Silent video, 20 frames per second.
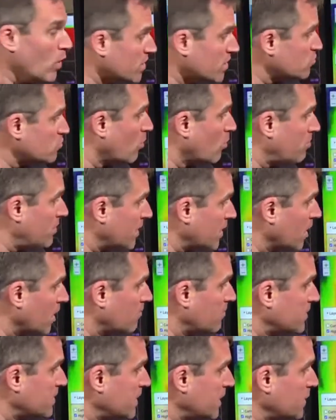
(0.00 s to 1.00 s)
winds will
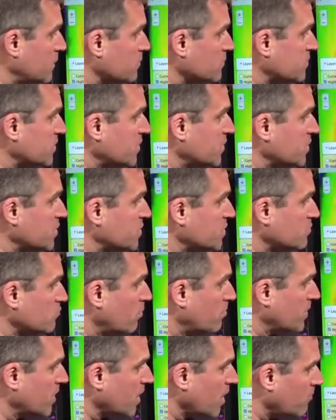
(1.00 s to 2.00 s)
pick up and dangerous
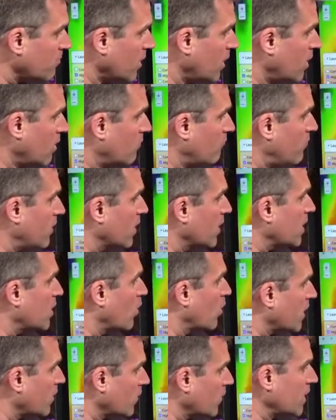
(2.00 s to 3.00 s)
conditions will pick up
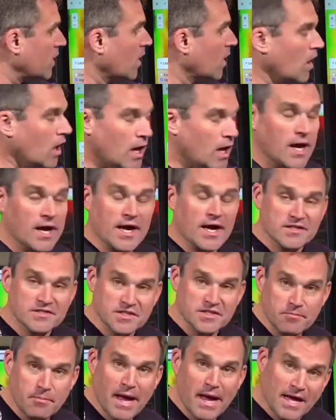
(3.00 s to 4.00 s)
very quickly
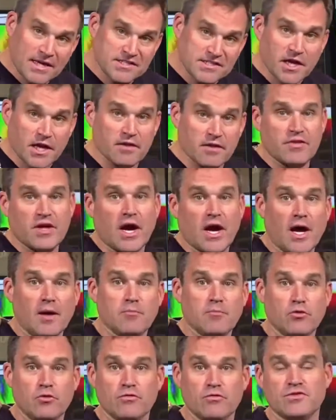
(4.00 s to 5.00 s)
as the backside of the
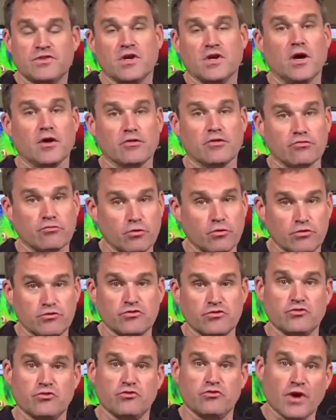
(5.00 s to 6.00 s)
eye moves
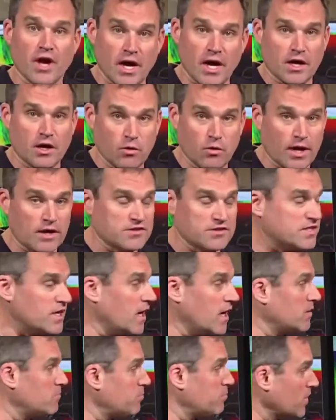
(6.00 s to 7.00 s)
through. So do not go
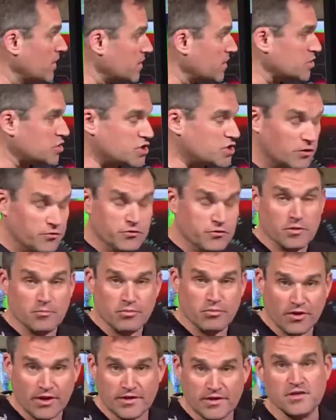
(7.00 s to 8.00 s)
outside. Plan to
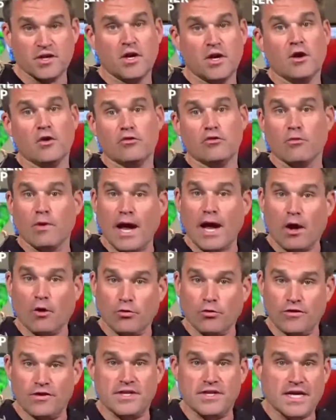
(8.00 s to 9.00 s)
shelter in place
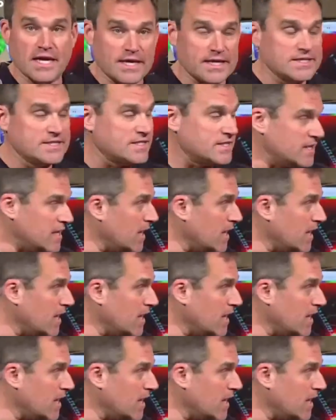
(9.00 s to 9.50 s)
throughout the day